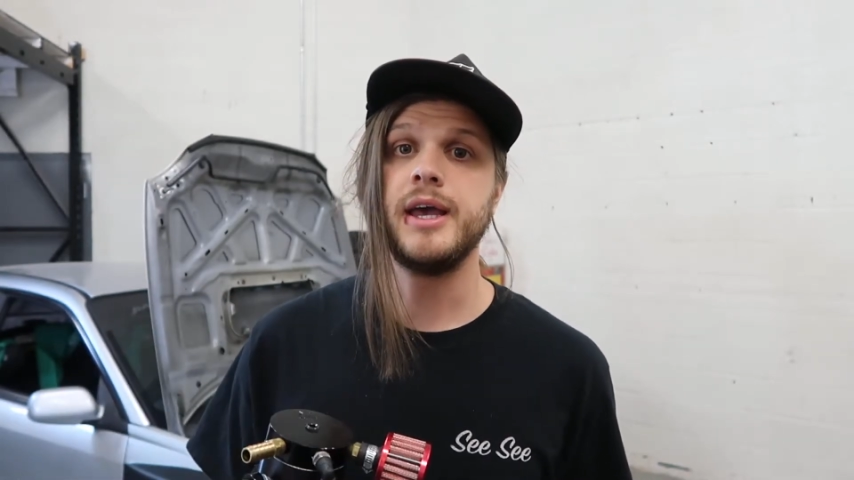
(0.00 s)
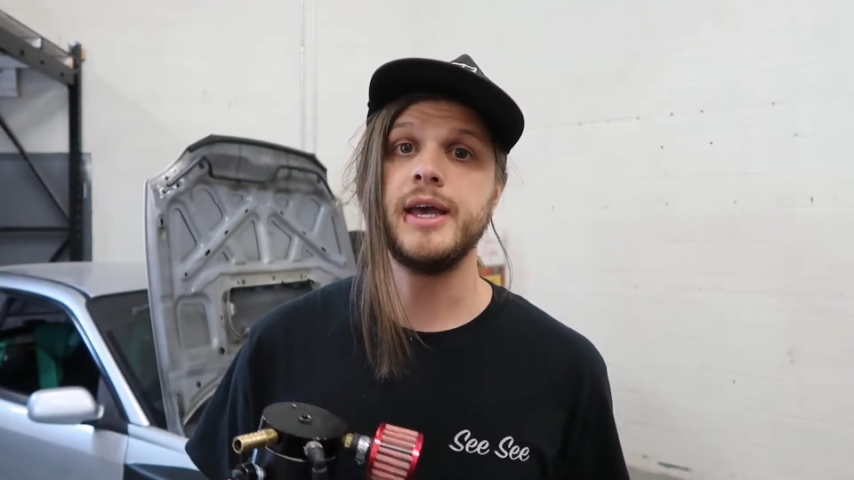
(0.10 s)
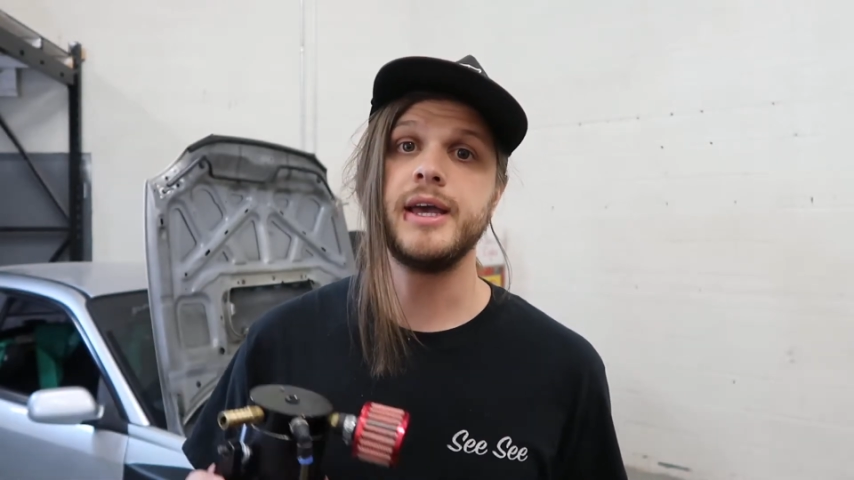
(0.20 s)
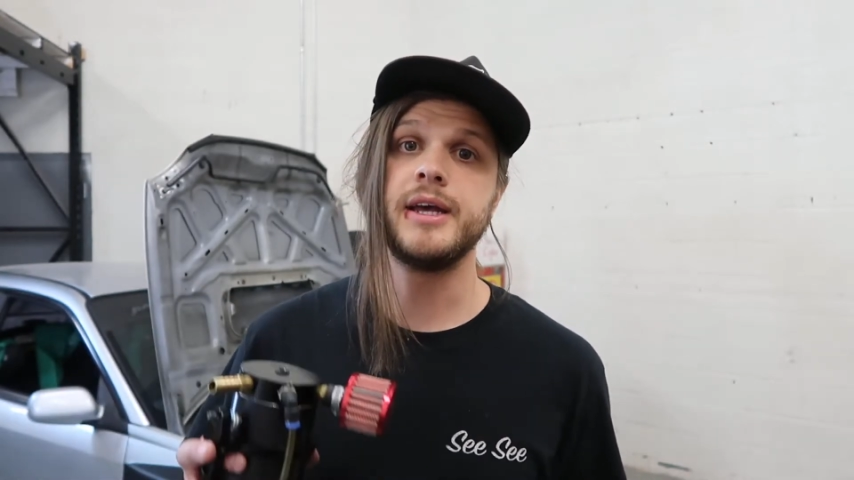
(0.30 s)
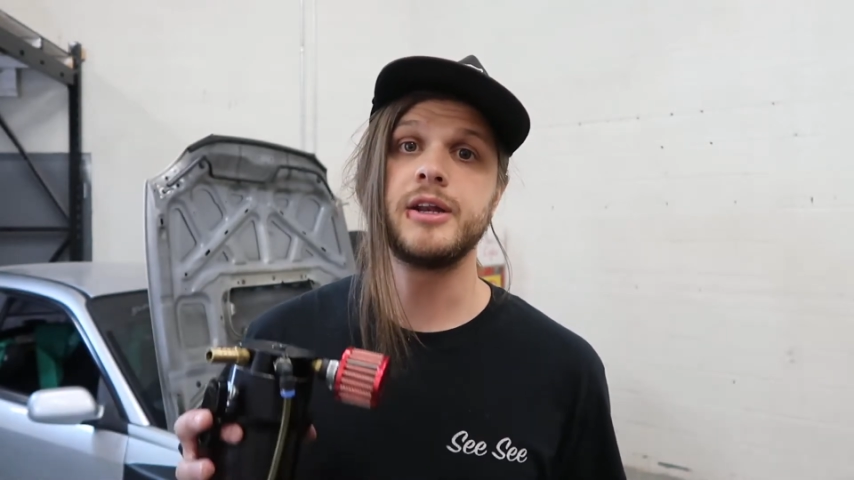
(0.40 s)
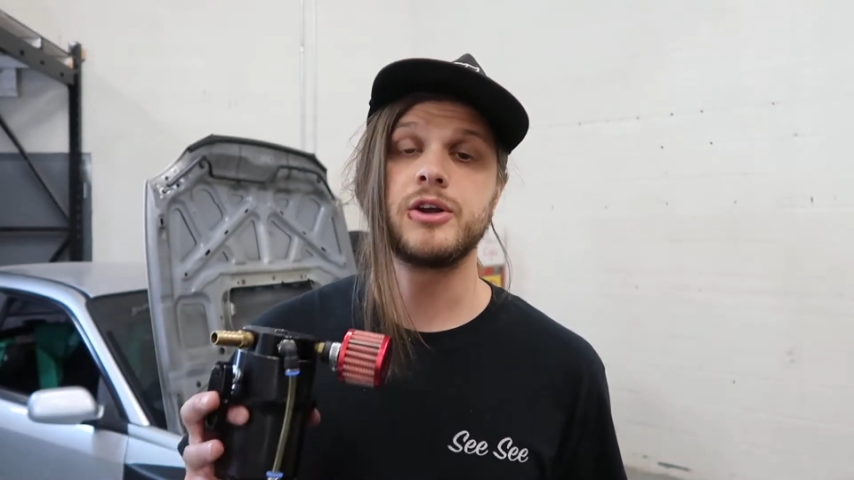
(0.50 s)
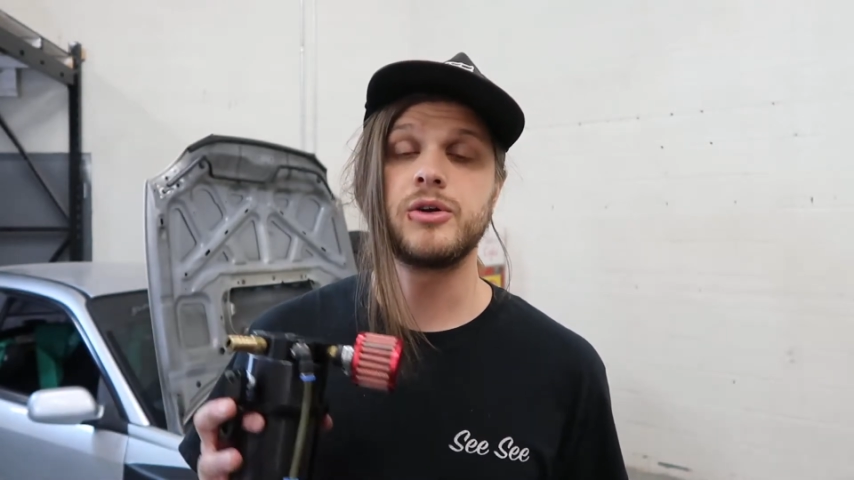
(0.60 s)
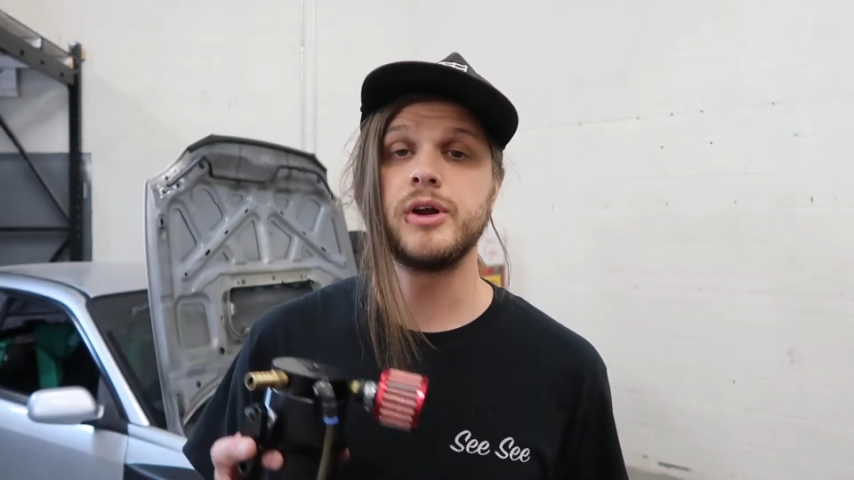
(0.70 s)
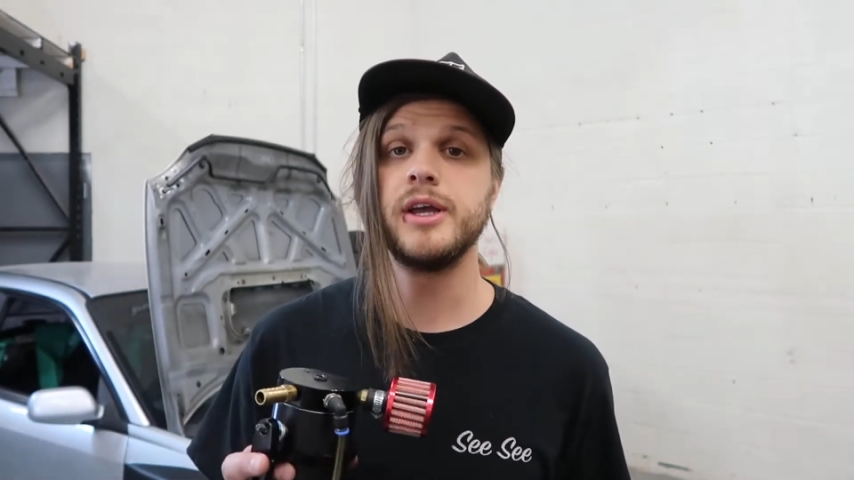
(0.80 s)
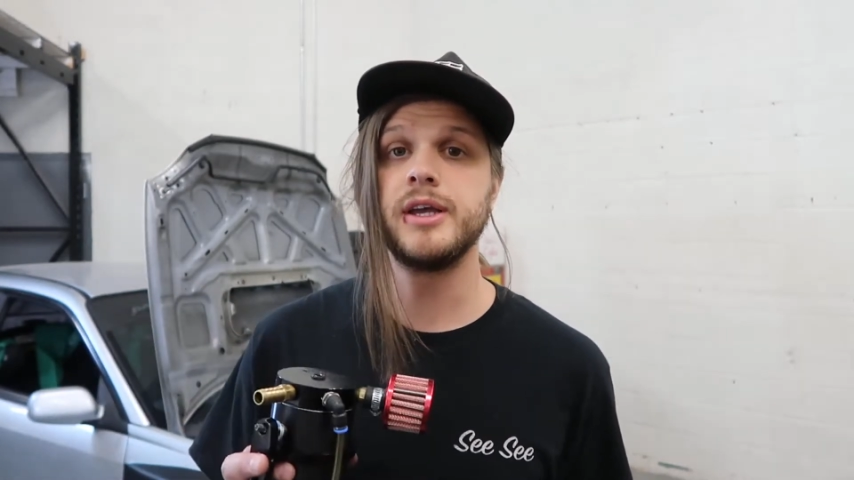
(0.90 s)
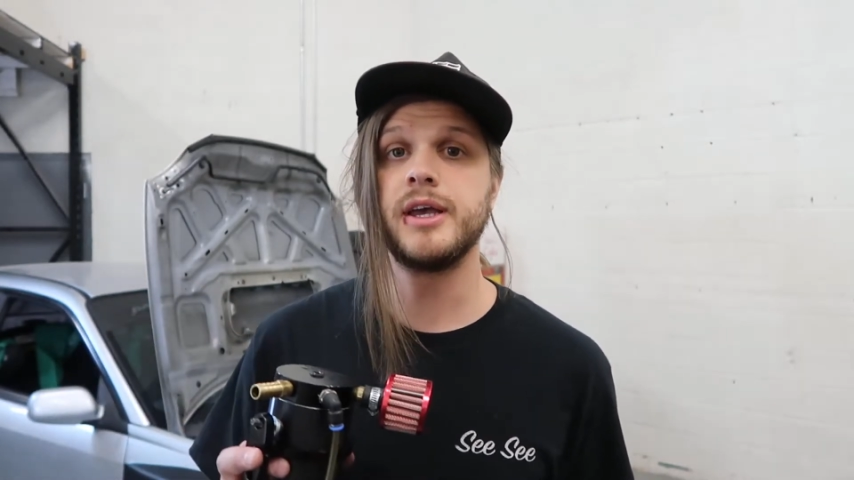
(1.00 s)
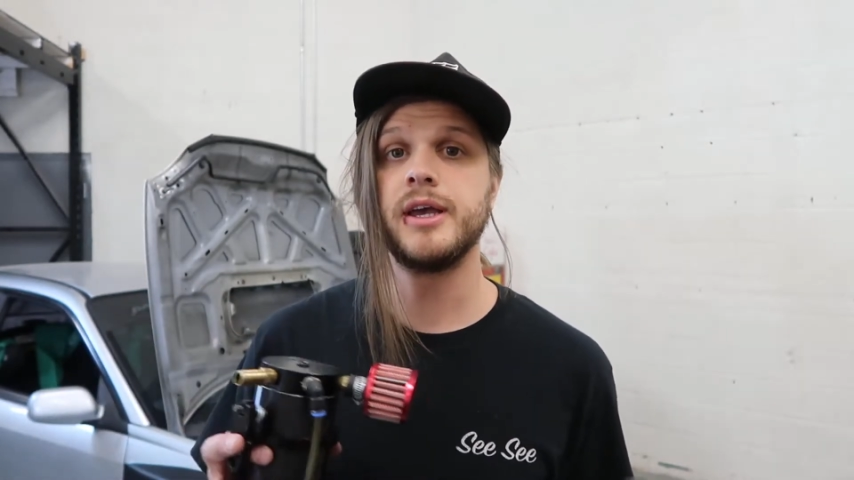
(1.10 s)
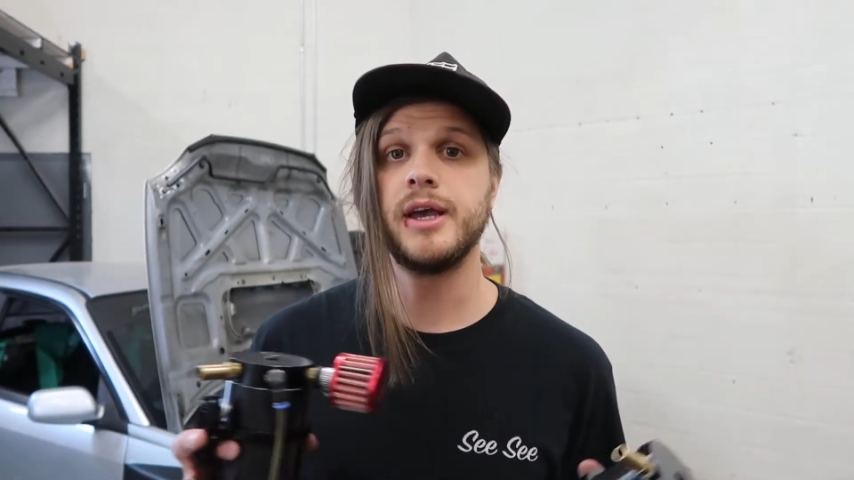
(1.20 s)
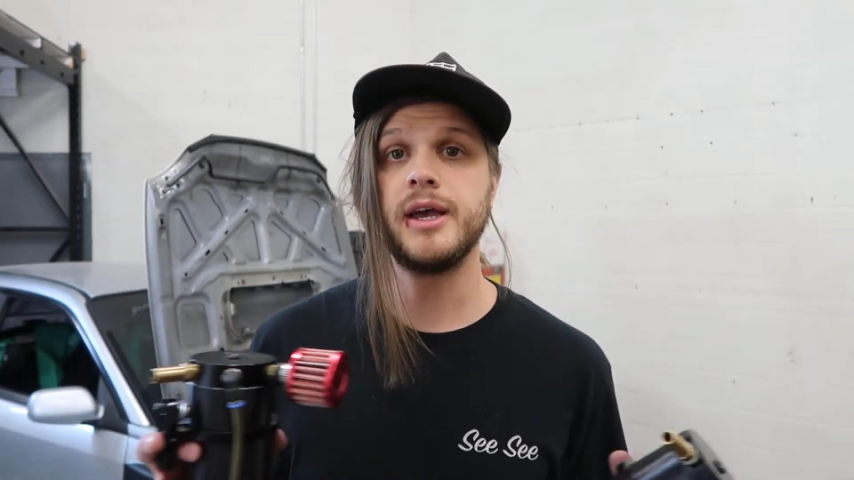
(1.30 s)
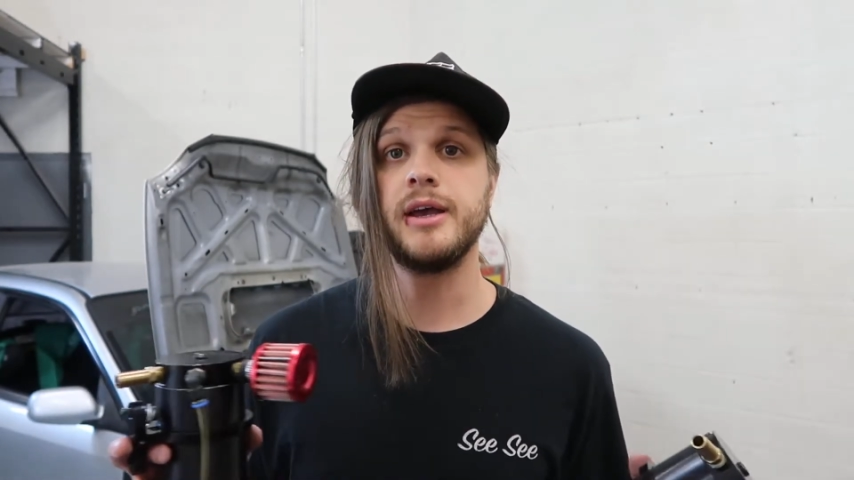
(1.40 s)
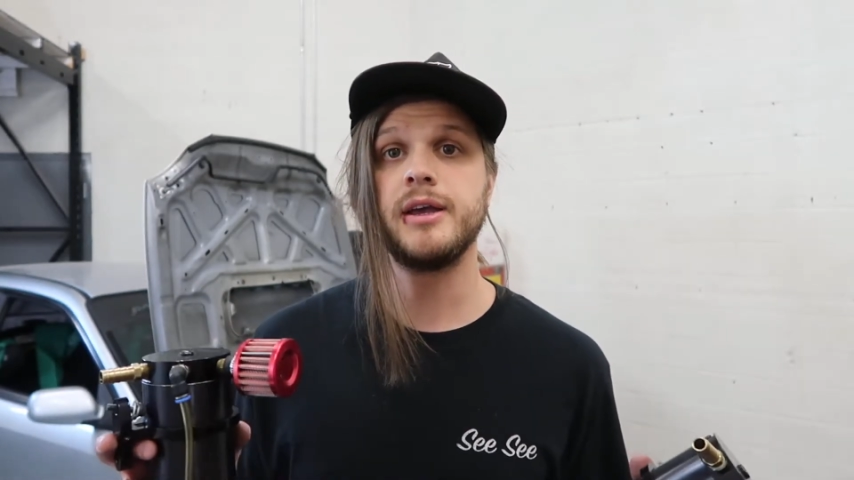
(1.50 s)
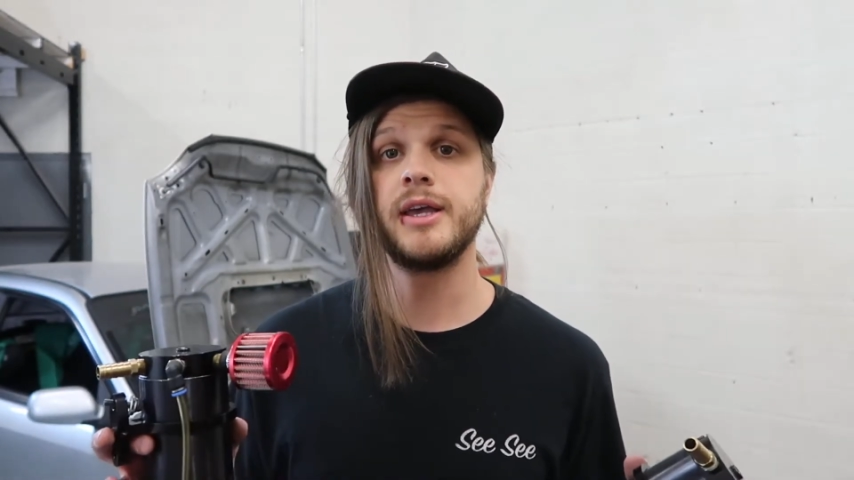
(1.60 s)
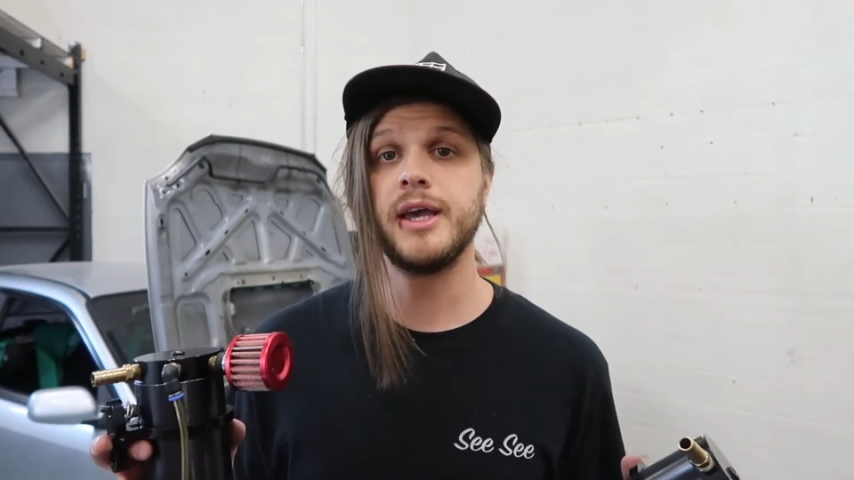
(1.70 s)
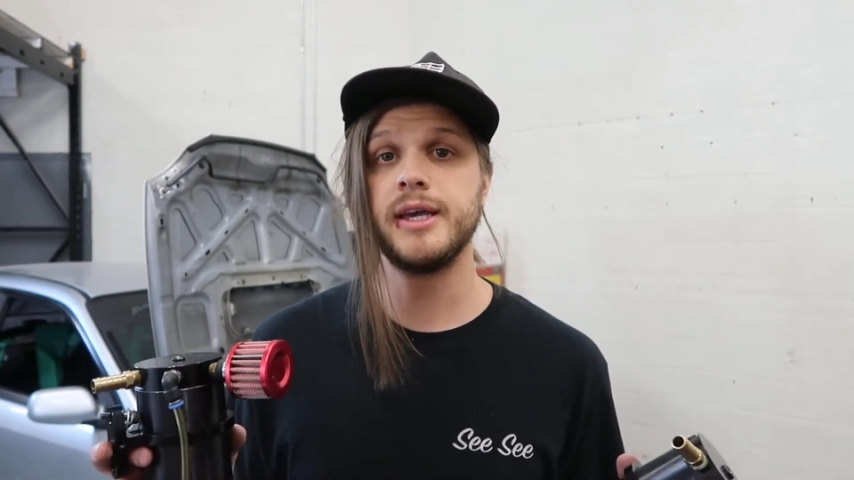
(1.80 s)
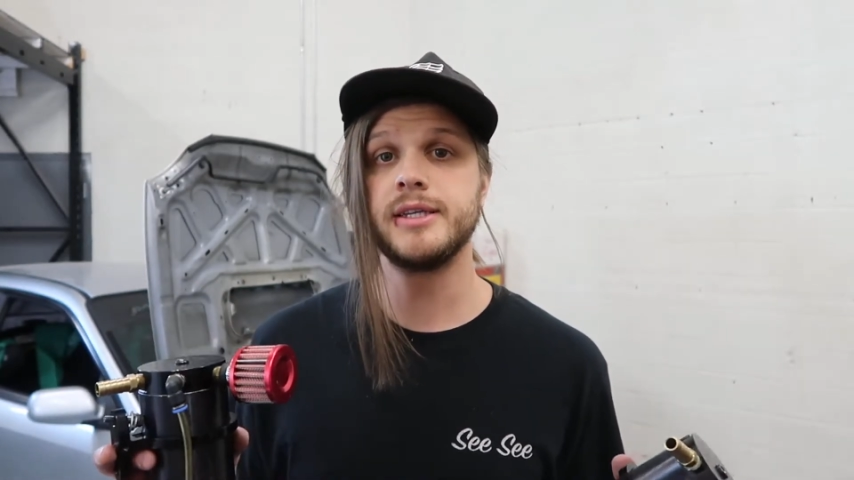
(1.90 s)
and
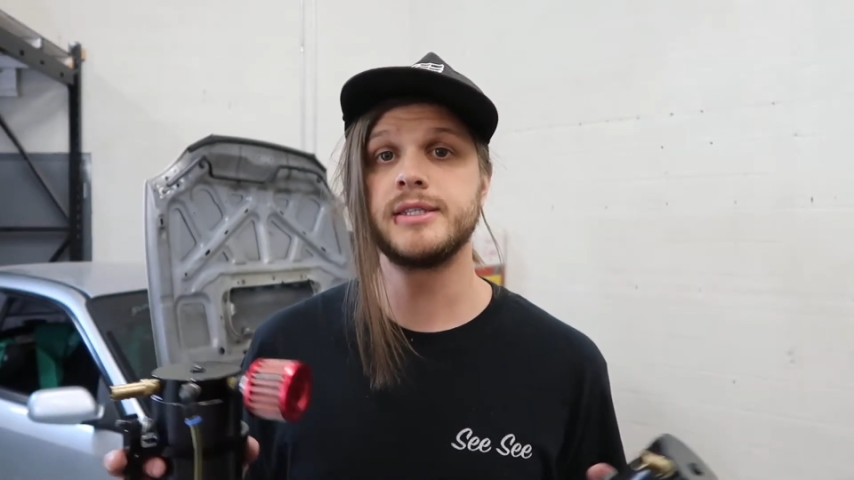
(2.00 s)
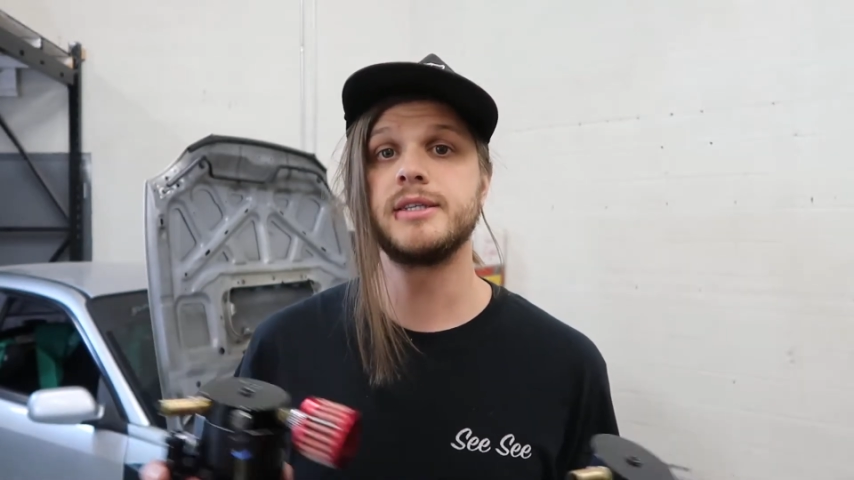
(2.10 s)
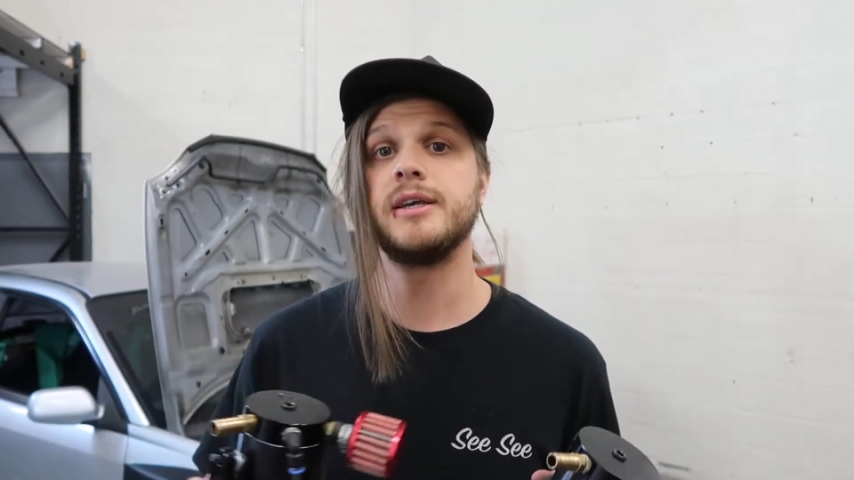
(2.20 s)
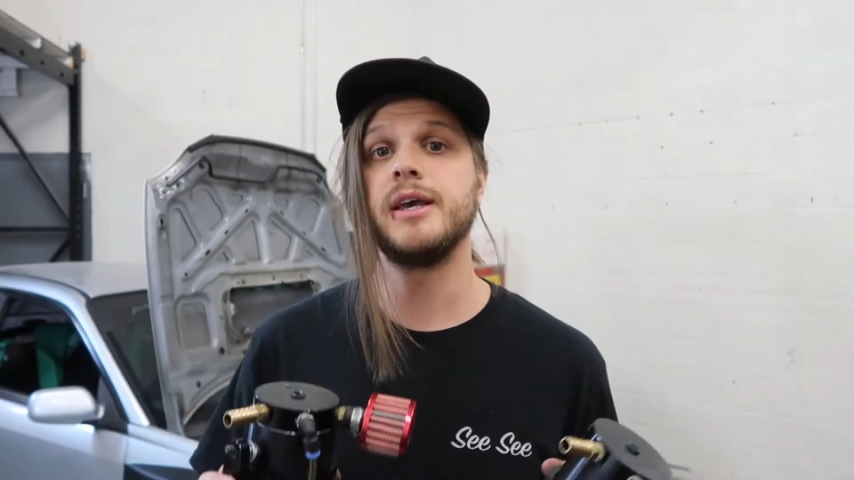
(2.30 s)
crankcase